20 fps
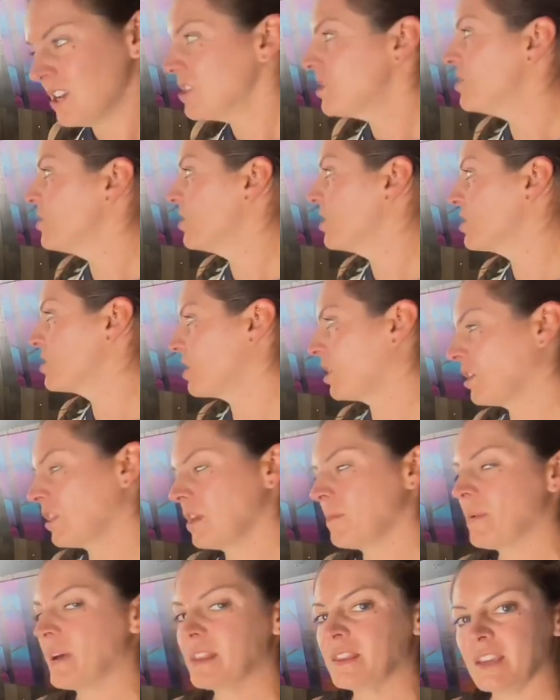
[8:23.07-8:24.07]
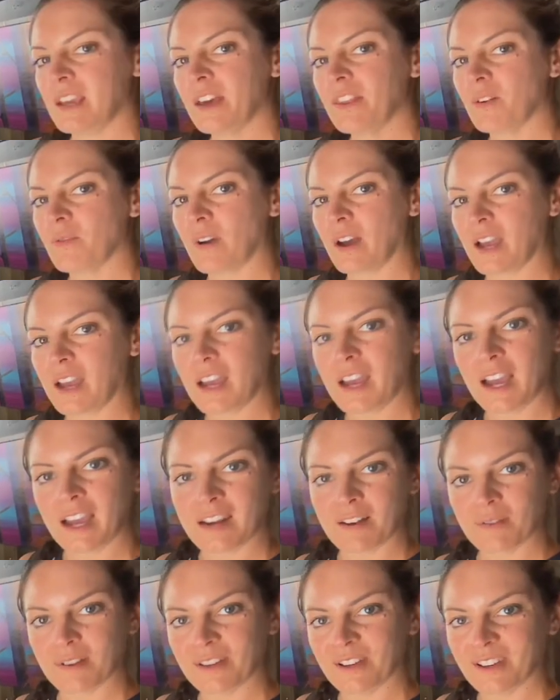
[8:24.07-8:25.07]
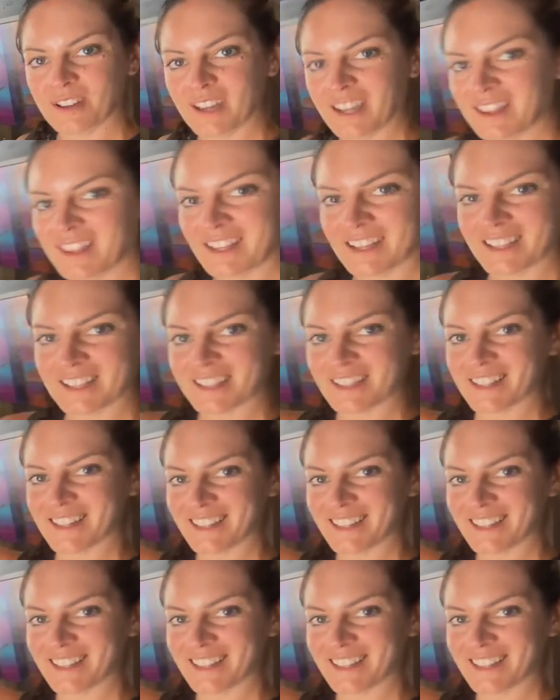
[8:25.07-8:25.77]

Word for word: you could turn the bed the other way and it would look like this.